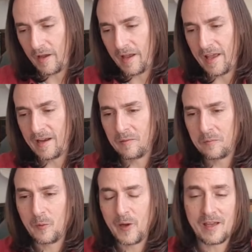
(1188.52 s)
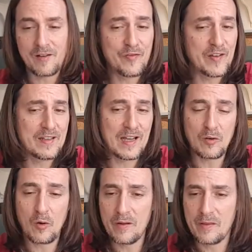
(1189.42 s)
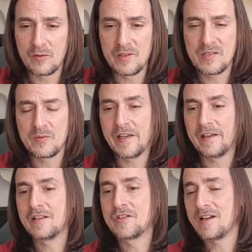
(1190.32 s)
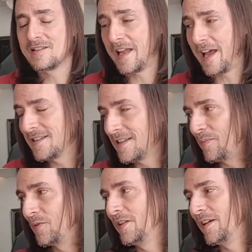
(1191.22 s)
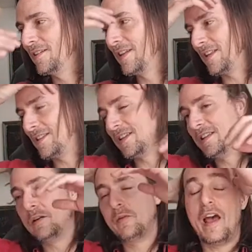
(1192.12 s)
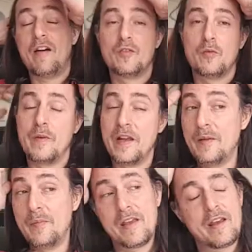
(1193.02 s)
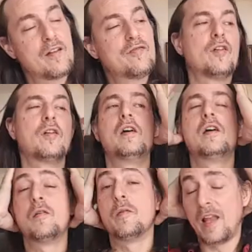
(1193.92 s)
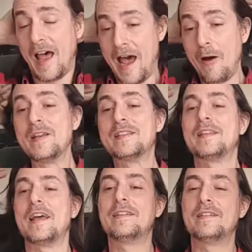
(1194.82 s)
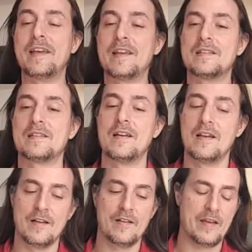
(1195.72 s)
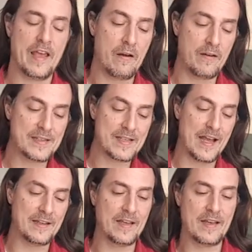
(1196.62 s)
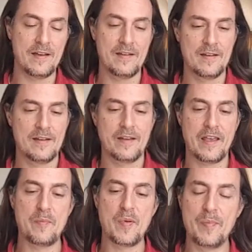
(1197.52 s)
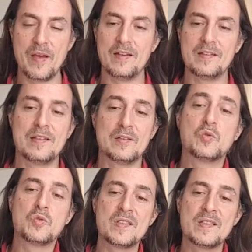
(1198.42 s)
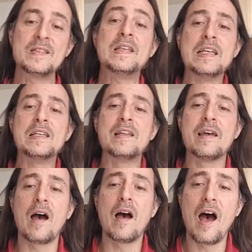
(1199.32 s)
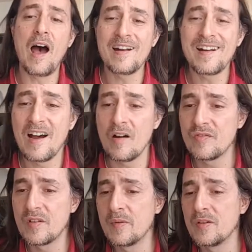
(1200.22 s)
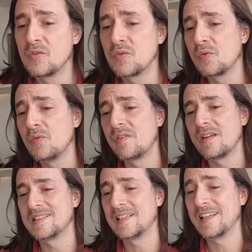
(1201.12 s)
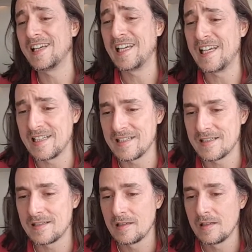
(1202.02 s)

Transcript: And we can feel that all through this week. It just adds up to the intensity. We have to really be careful with how we state things Eris had the capability to see the uncomfortable truth as it is